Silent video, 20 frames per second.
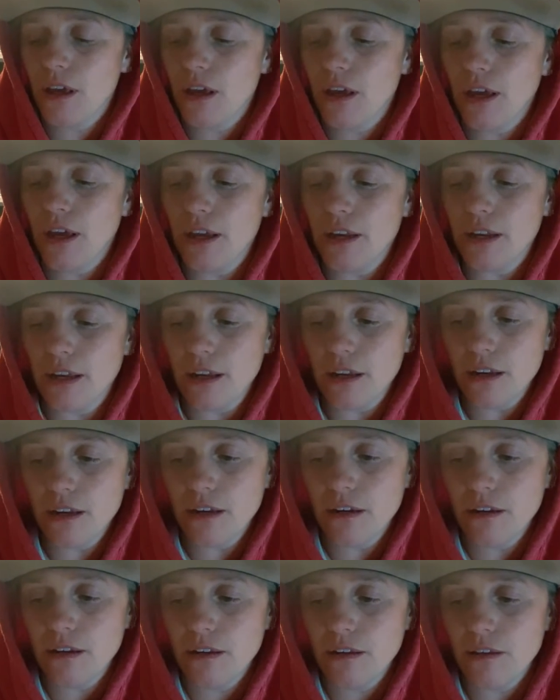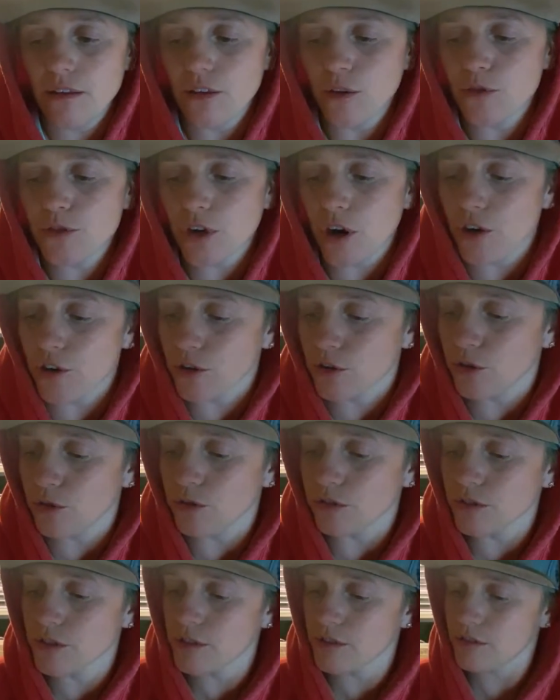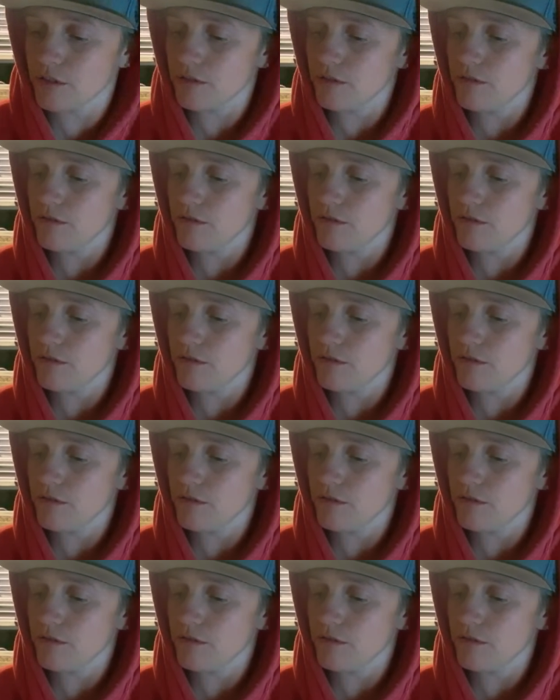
And in those articles,